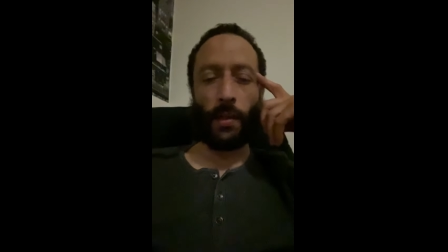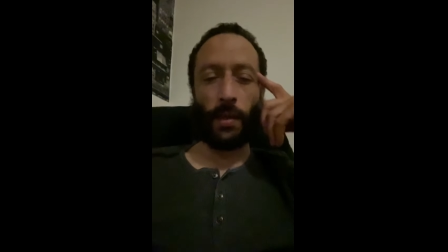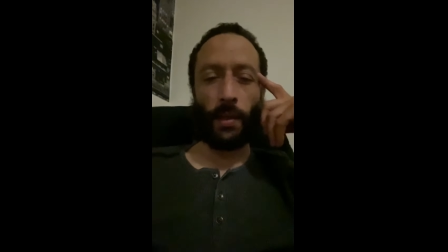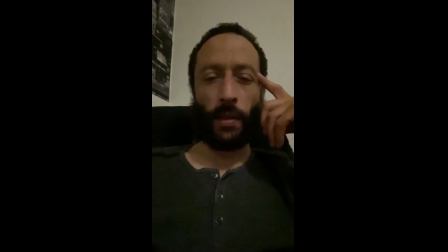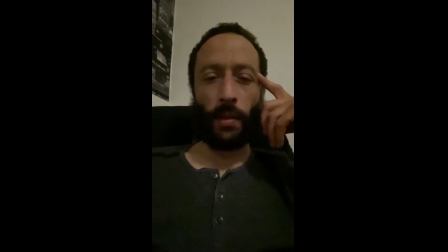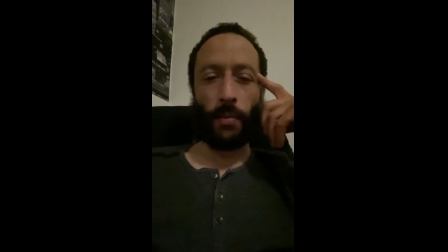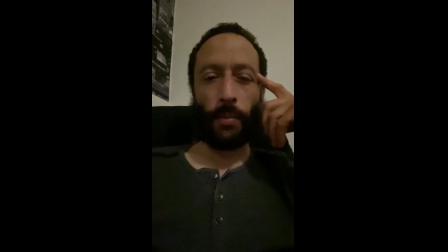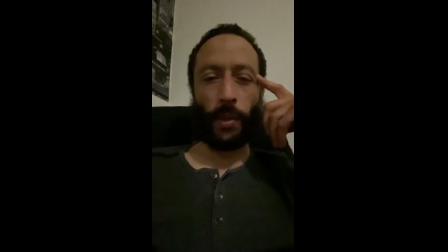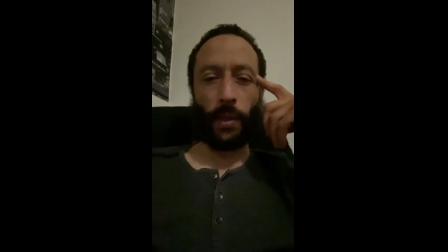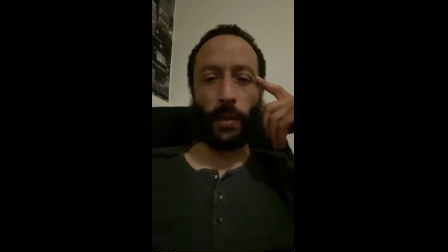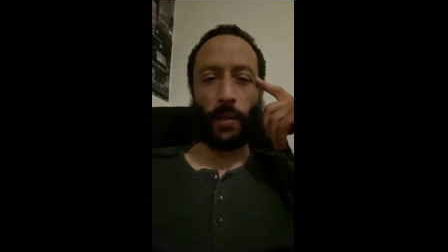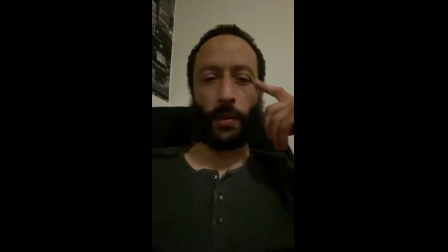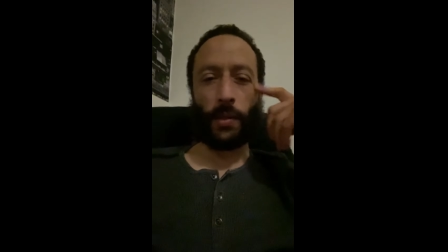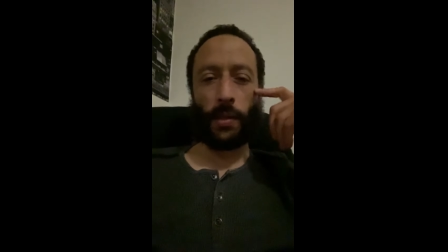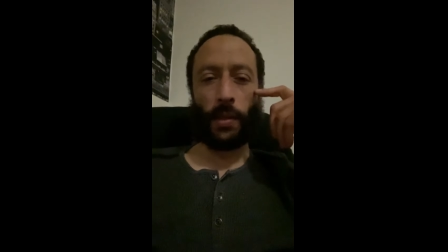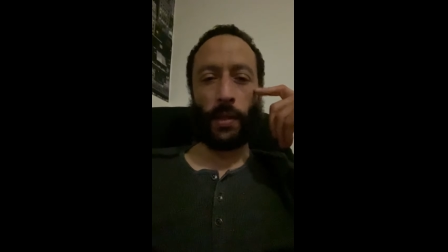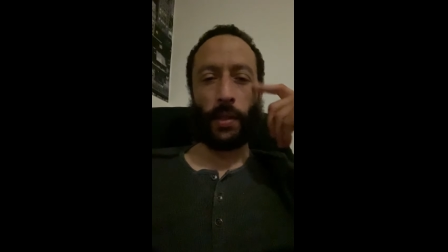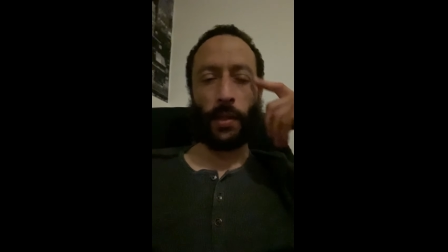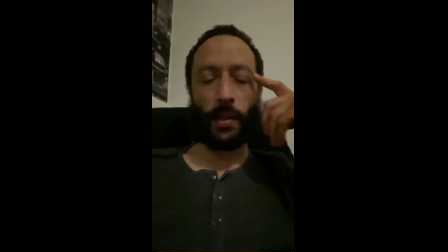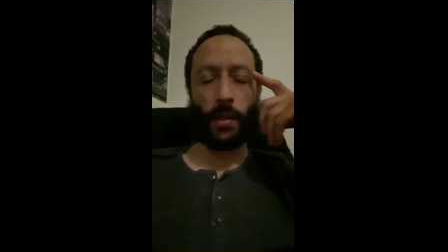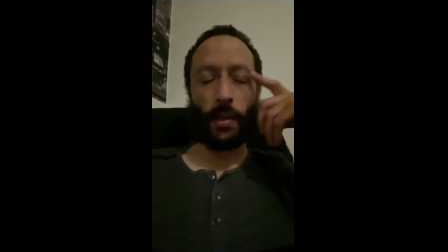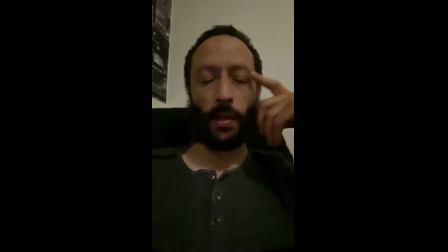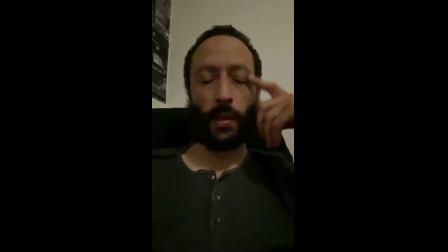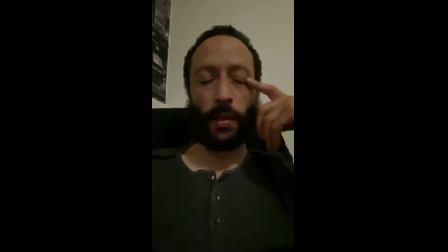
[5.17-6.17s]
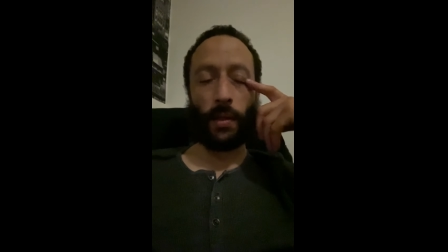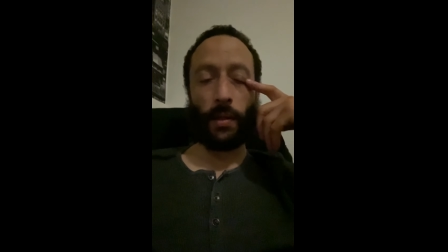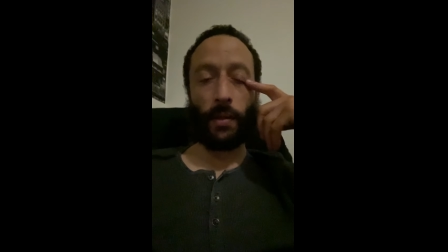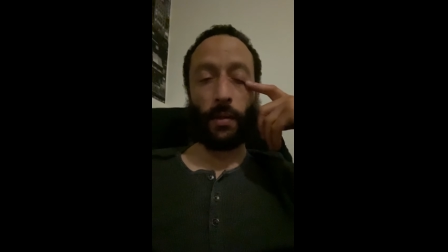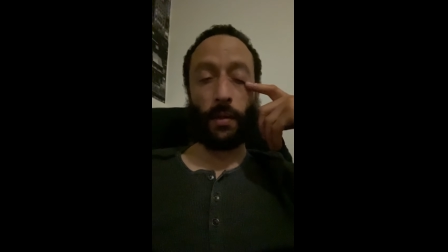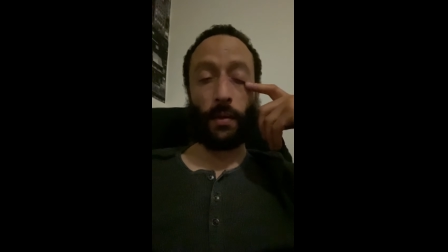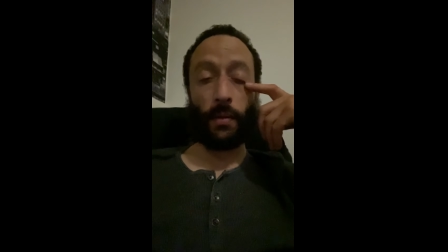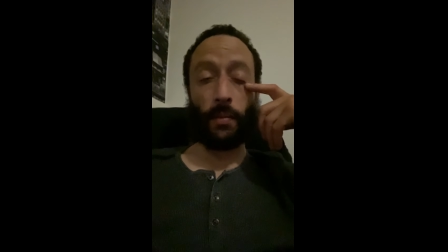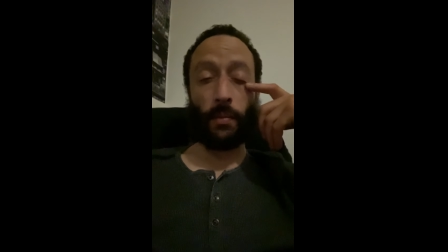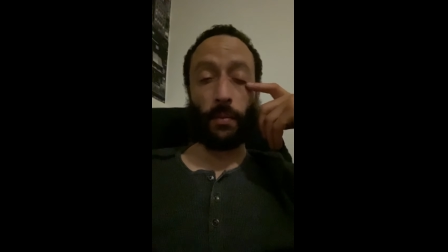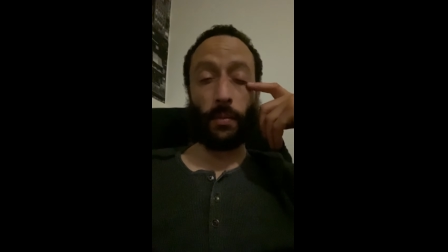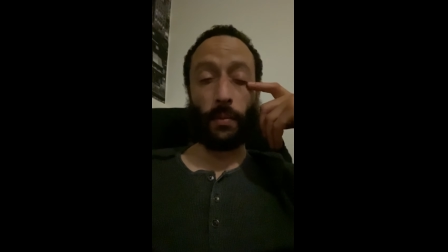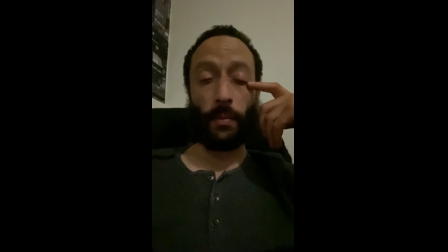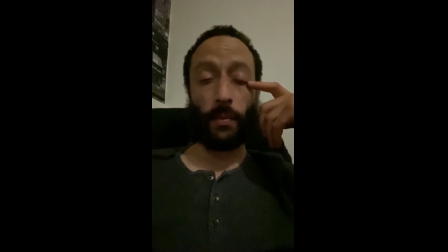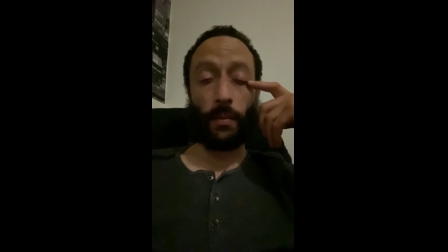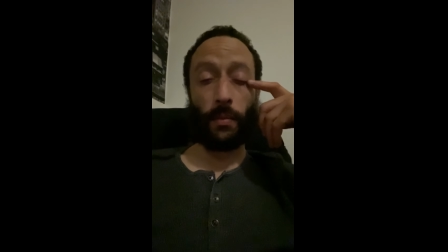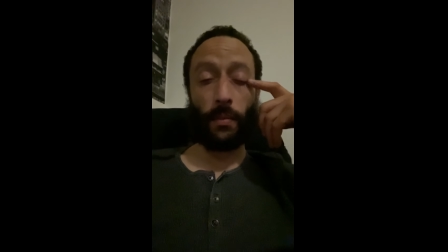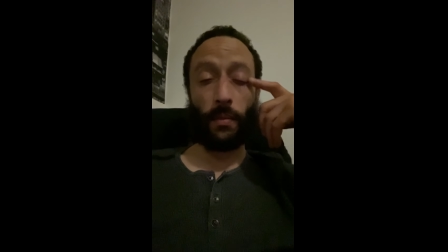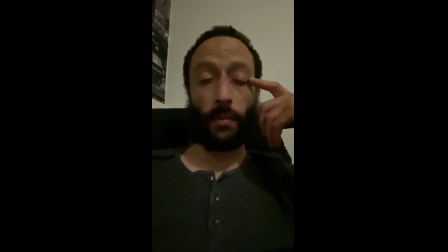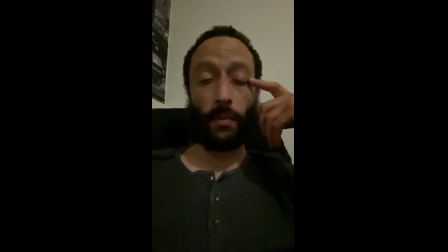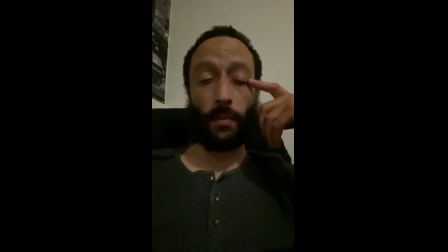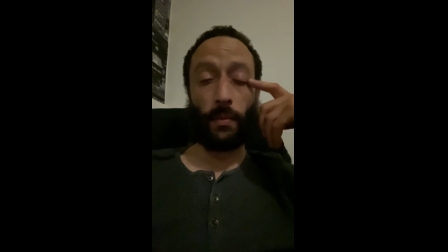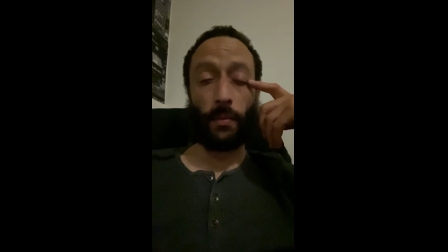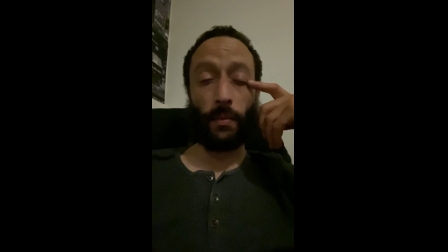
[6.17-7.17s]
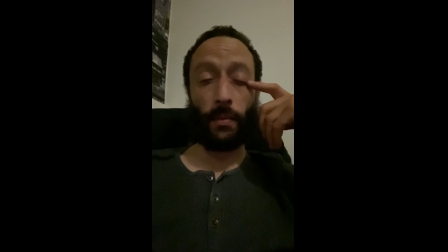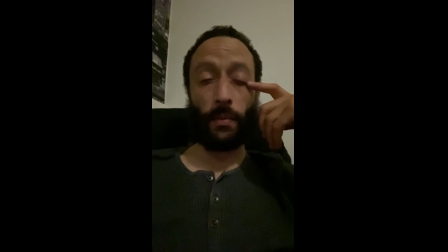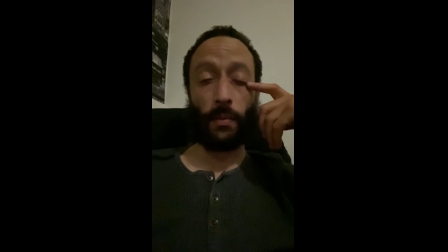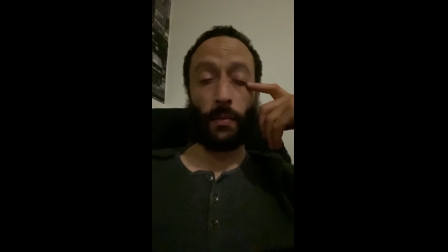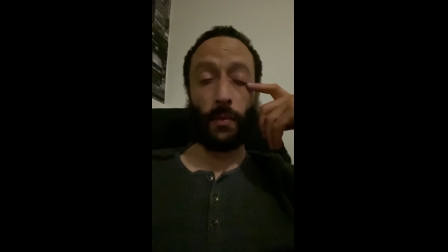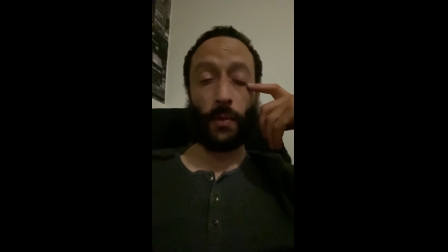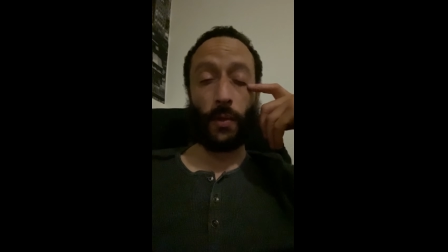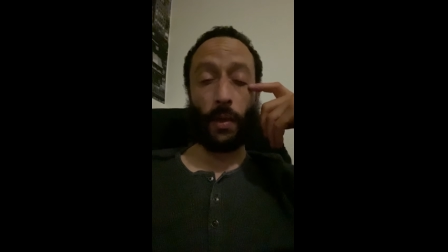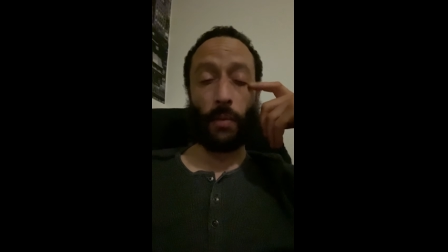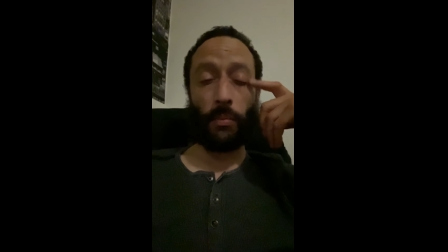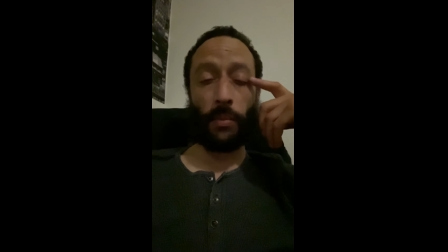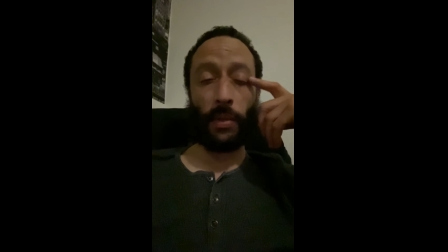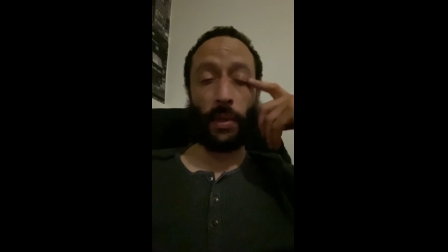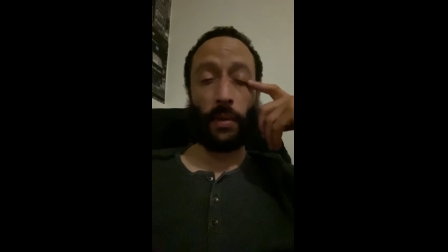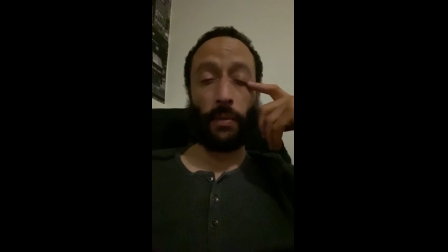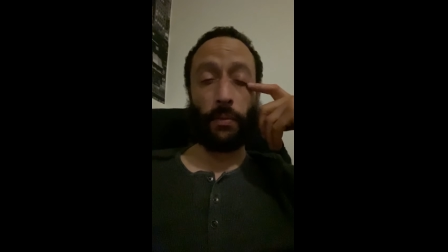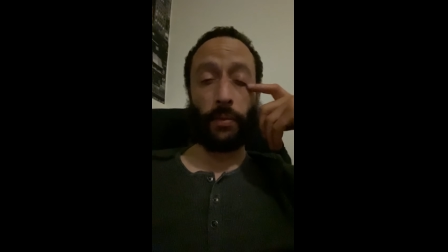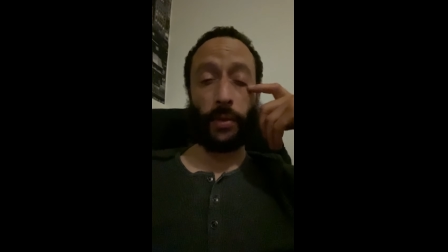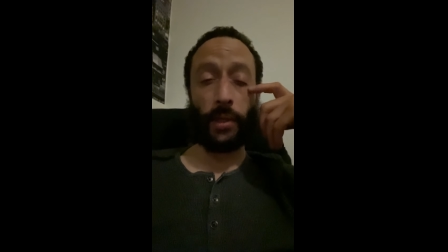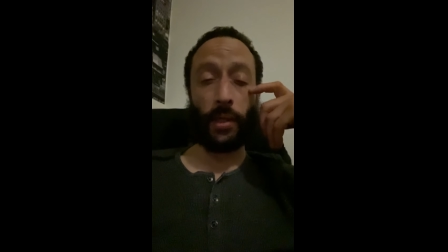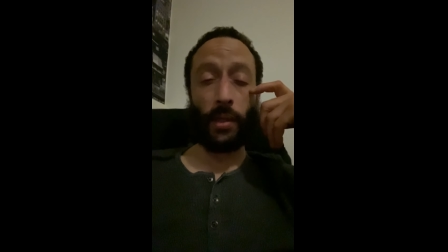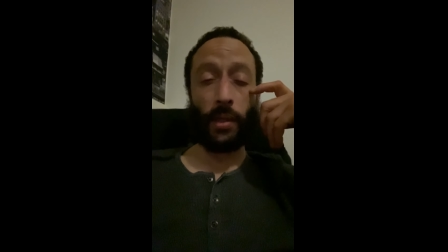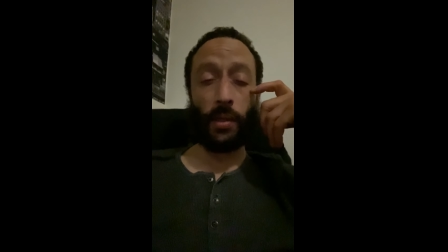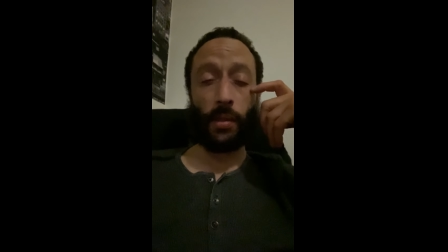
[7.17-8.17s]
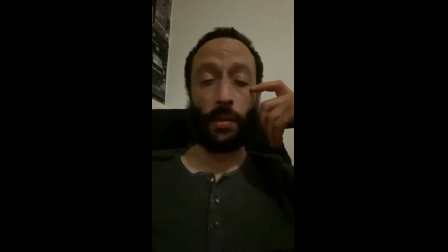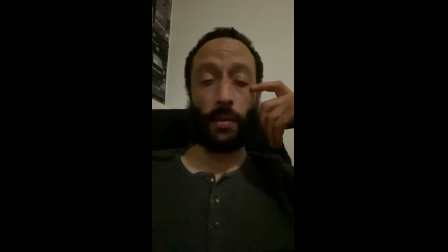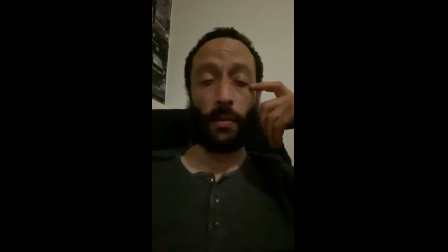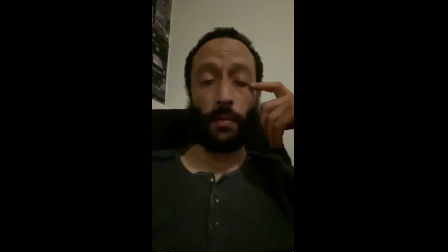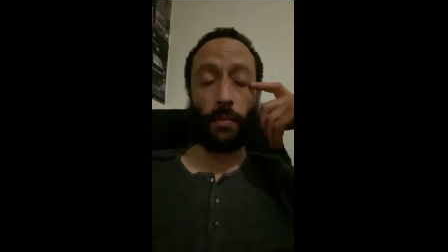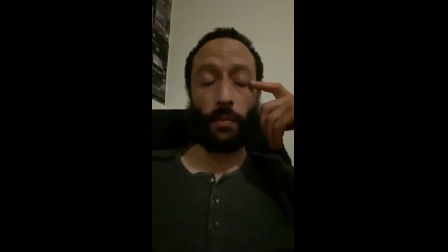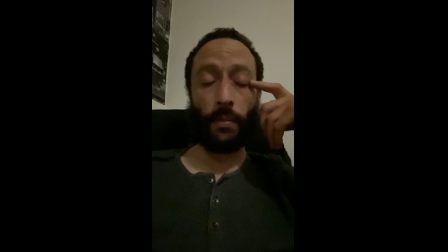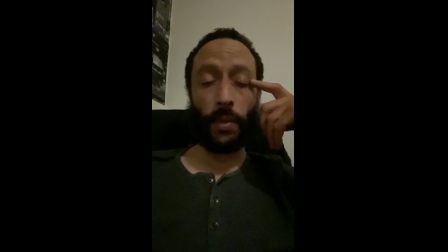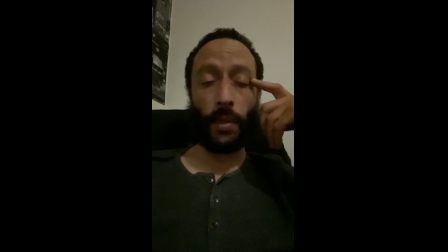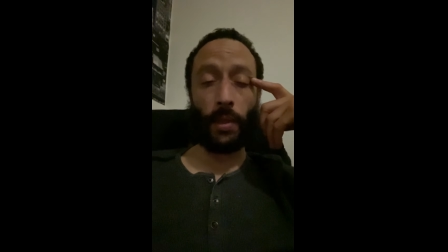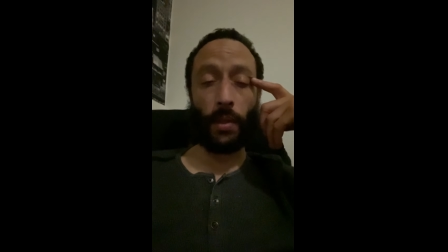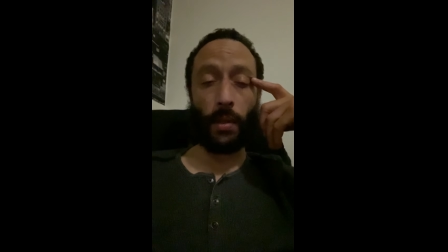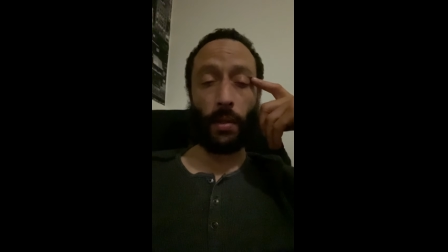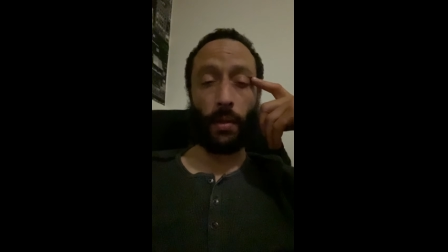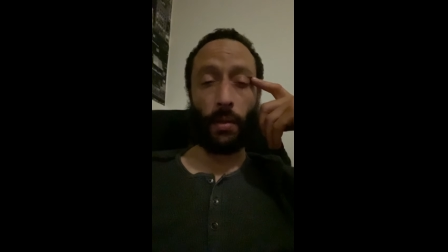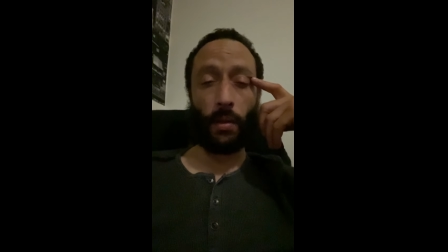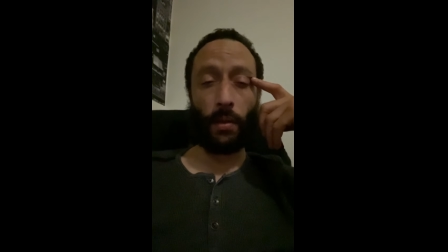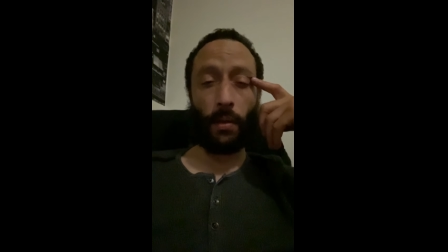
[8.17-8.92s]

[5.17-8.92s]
etymology nutcake. So I might reach, but uh,